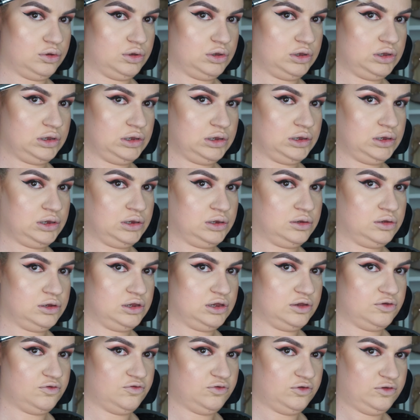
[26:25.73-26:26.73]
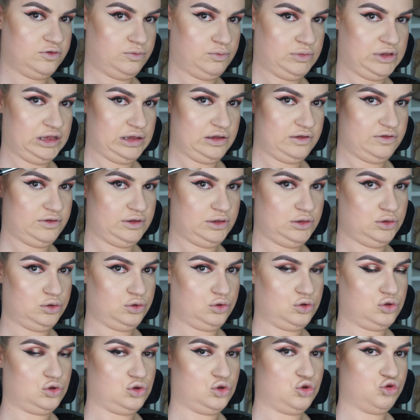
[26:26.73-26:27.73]
And this just makes it
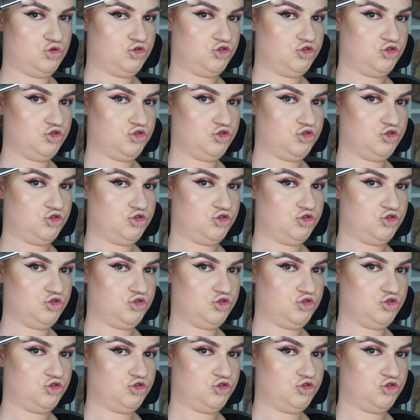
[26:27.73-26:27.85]
look all